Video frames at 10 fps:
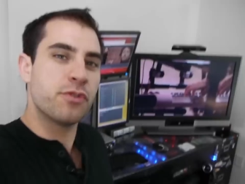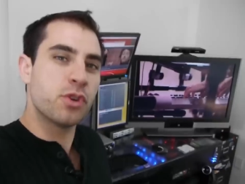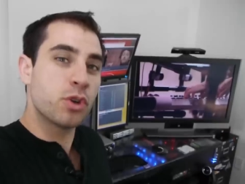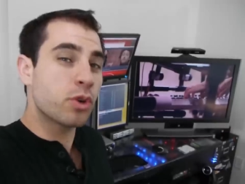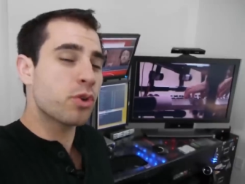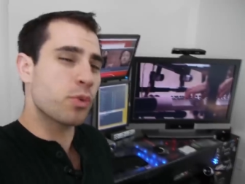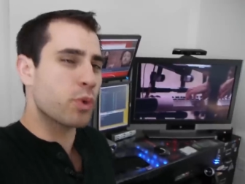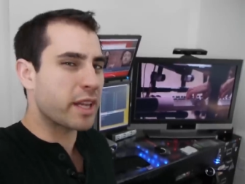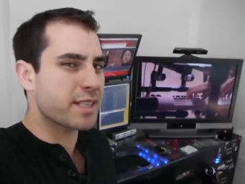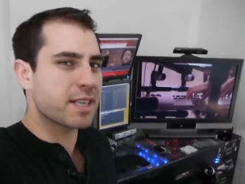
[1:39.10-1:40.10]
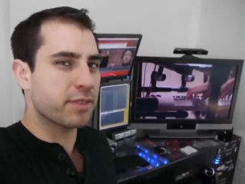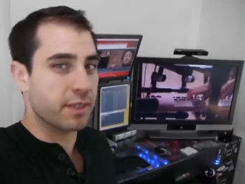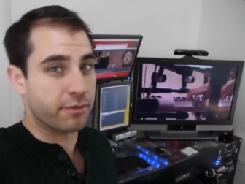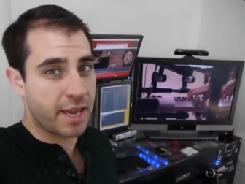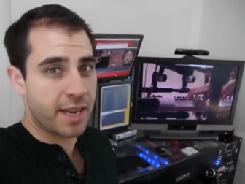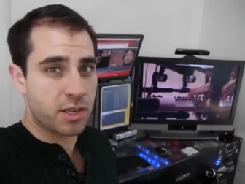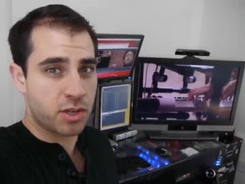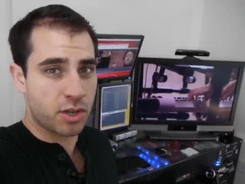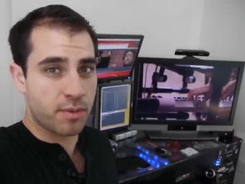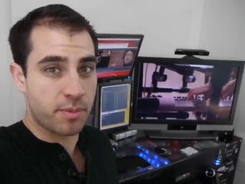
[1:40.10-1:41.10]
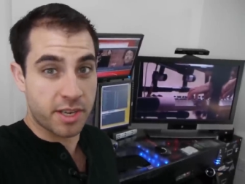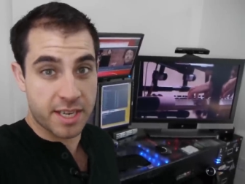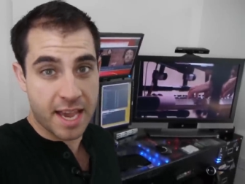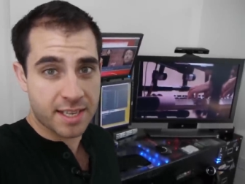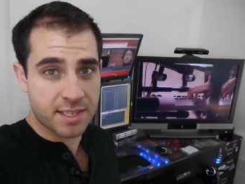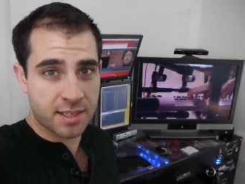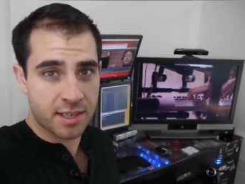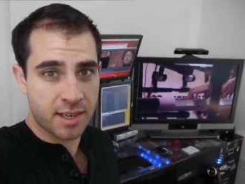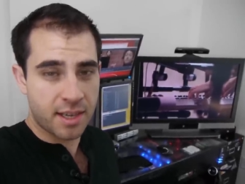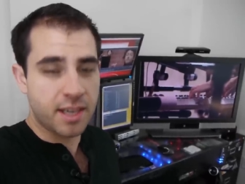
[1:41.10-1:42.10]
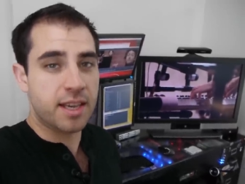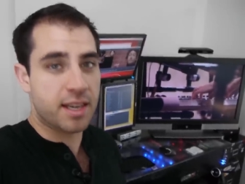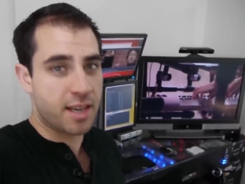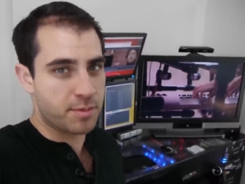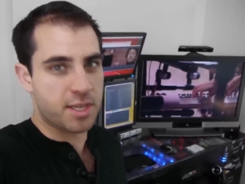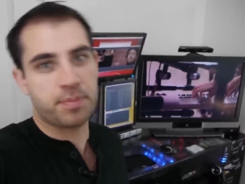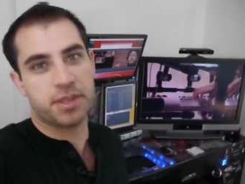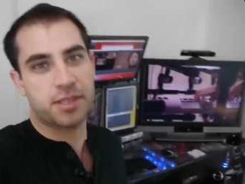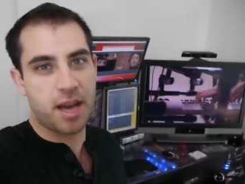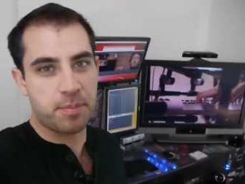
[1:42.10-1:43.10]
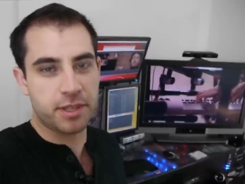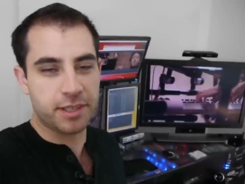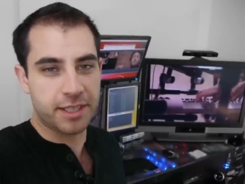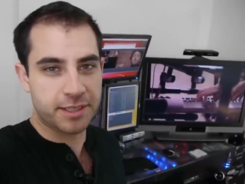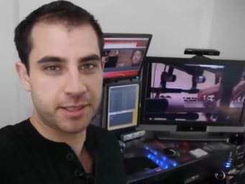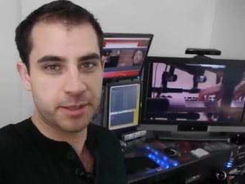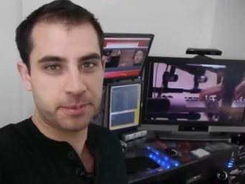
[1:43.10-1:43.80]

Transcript: you Google the relatively vague term, the desk, it comes up at the top of the list.